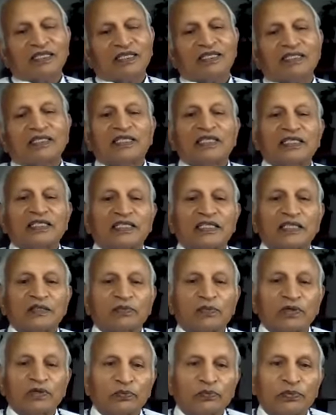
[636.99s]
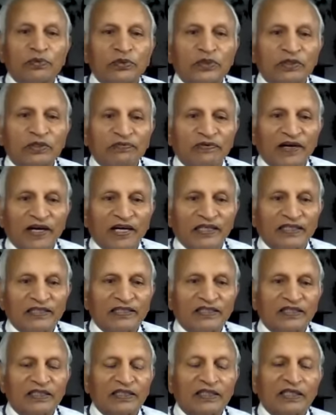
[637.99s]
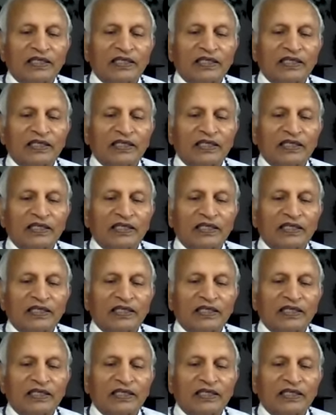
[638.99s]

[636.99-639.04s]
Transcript: This is what purifies.